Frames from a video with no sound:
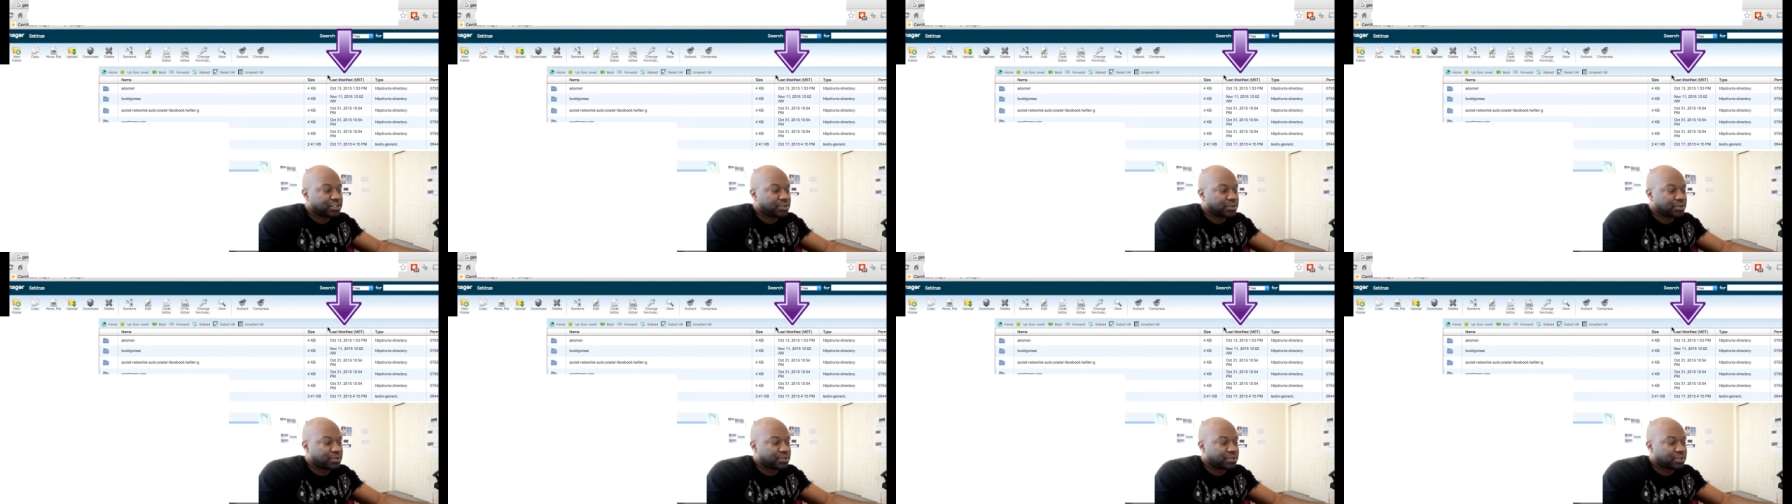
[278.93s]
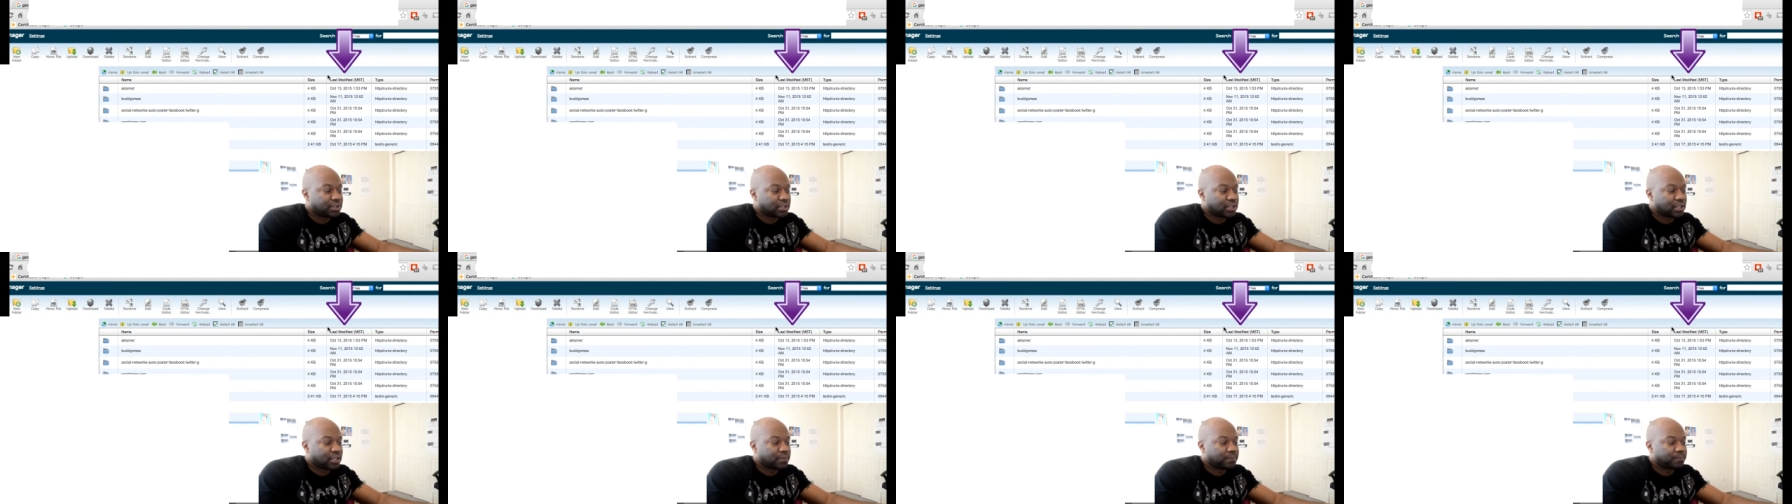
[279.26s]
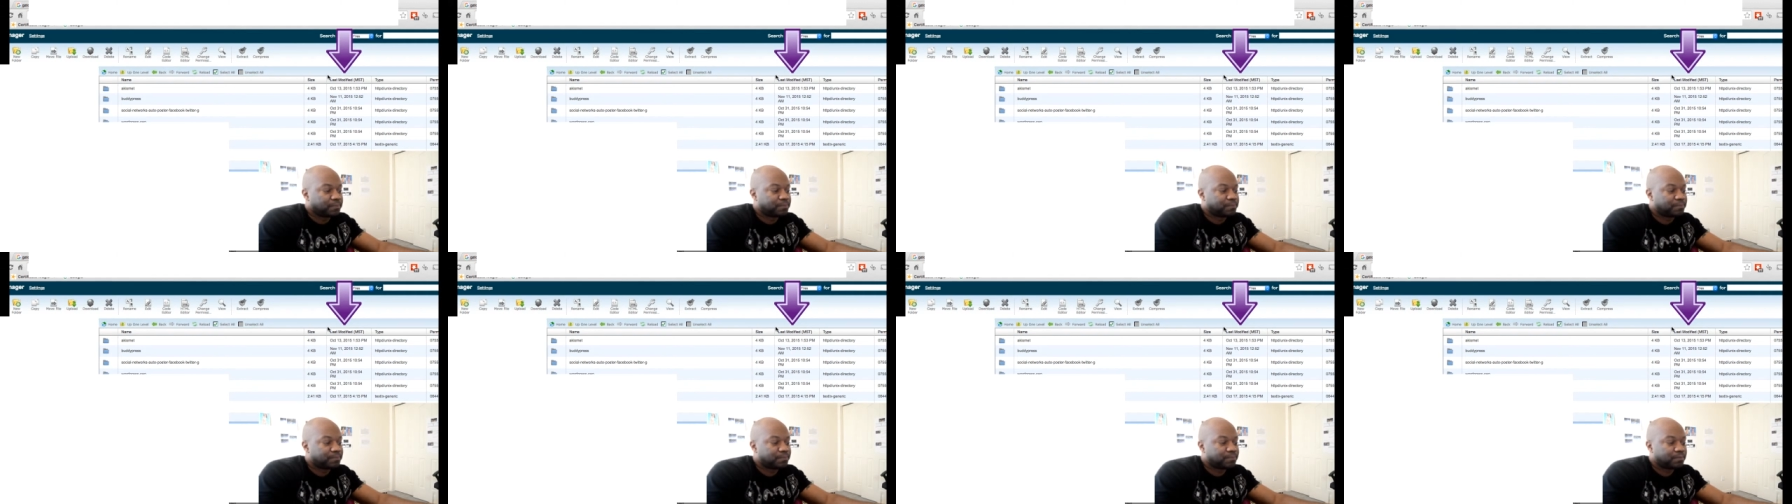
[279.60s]
usually
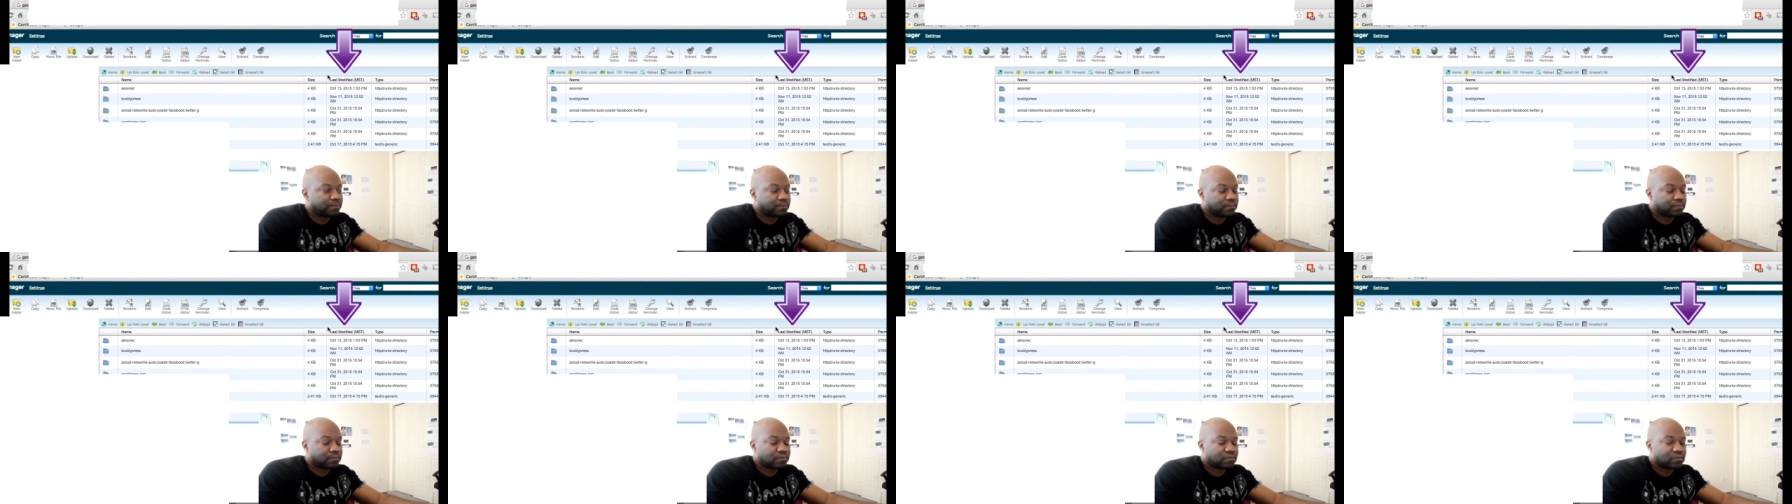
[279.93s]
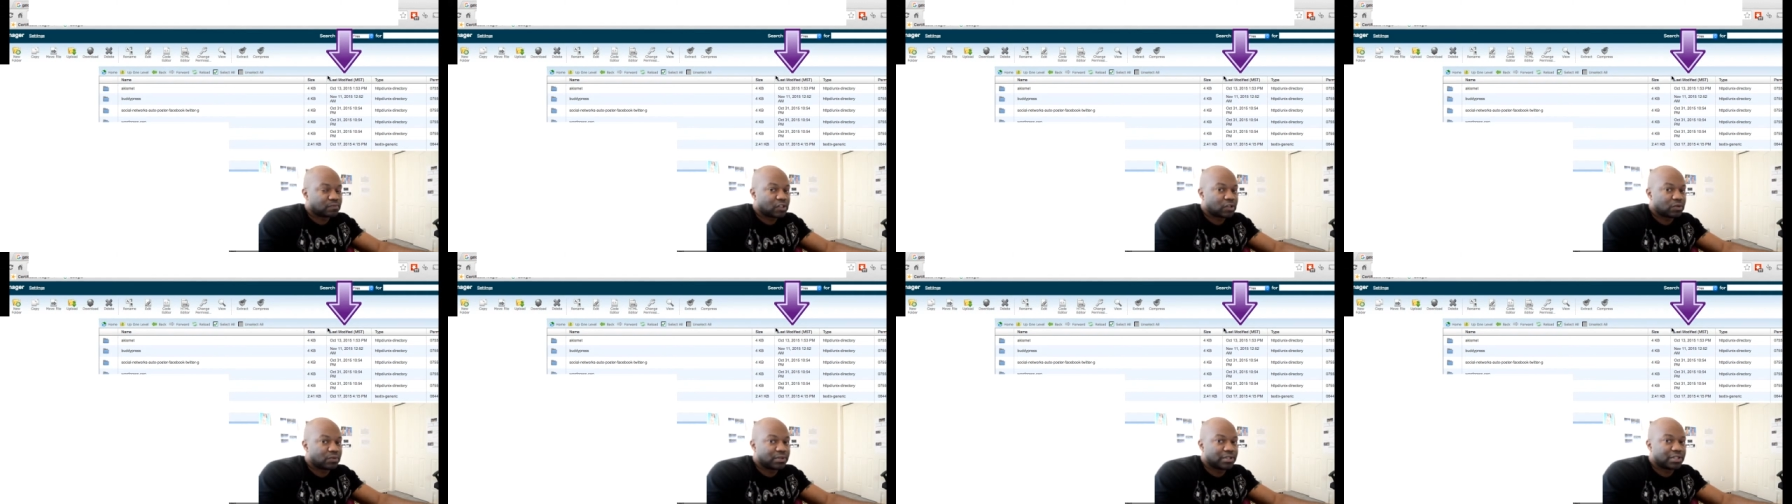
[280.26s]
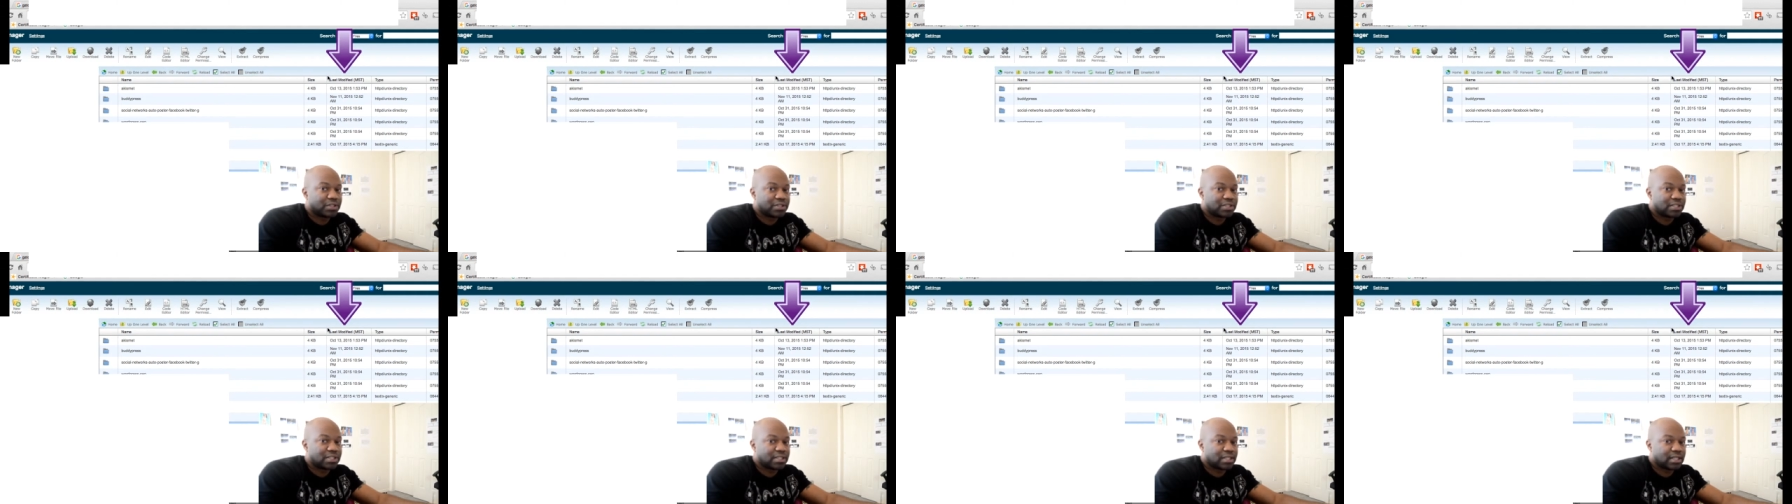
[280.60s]
when
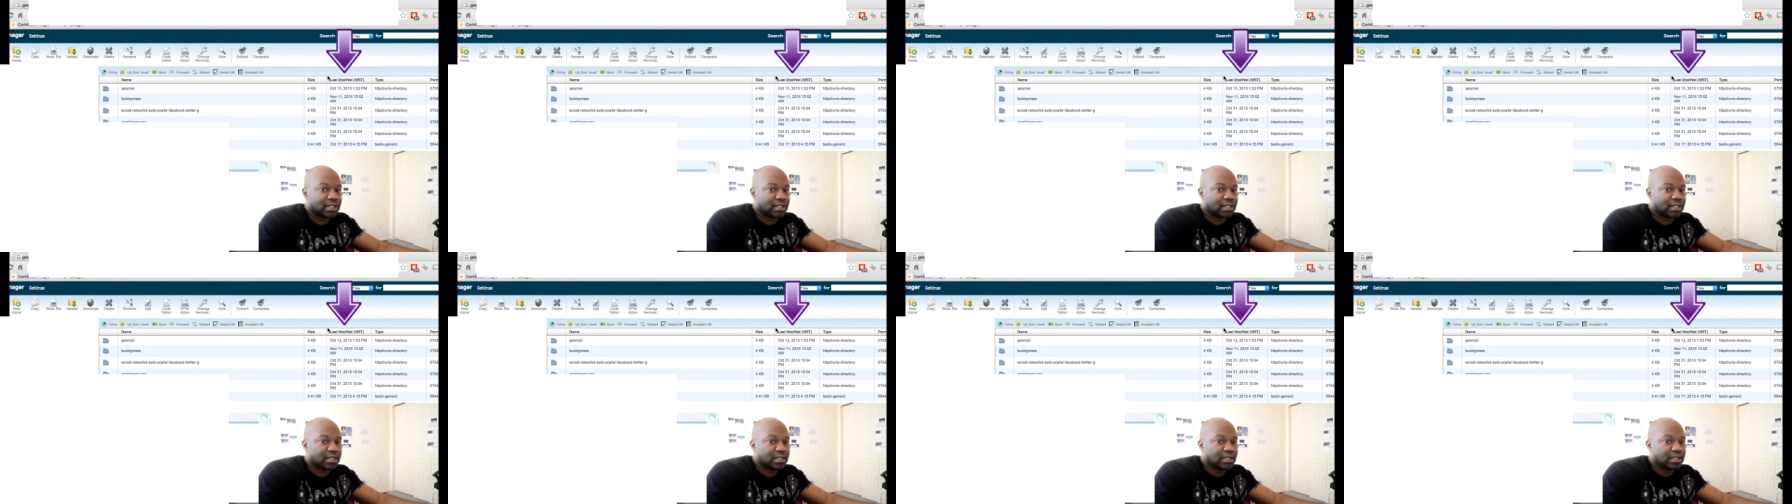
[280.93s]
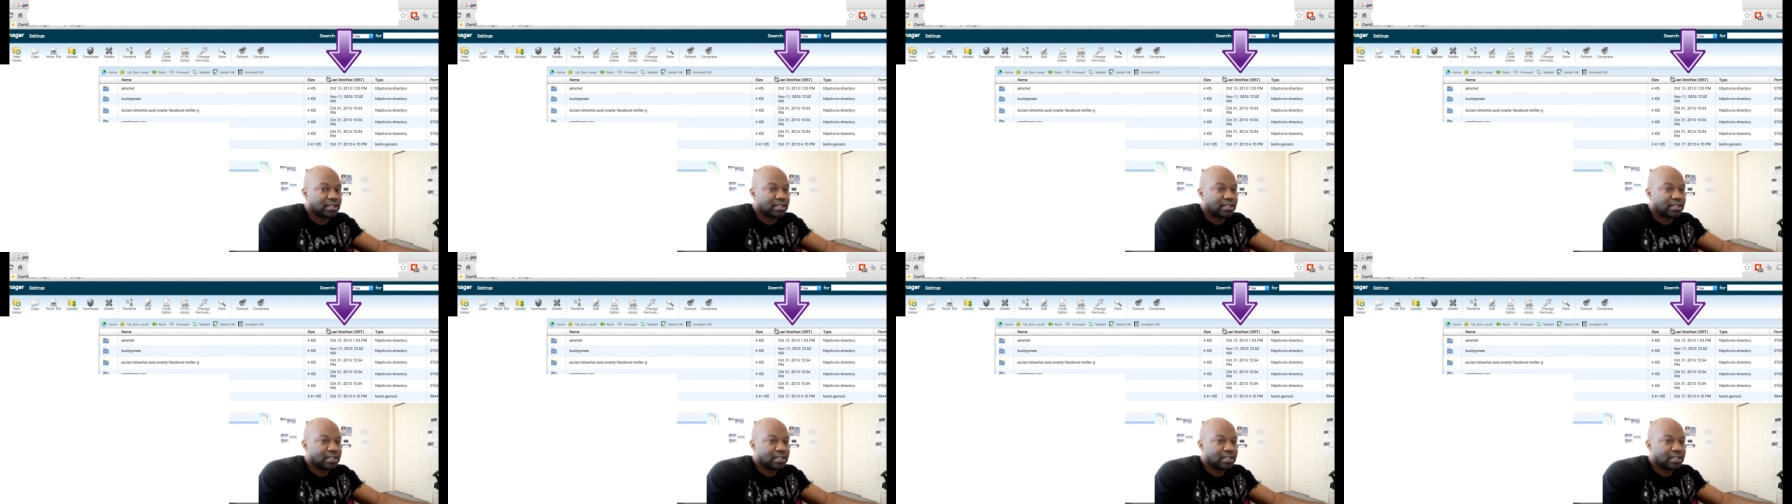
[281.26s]
you see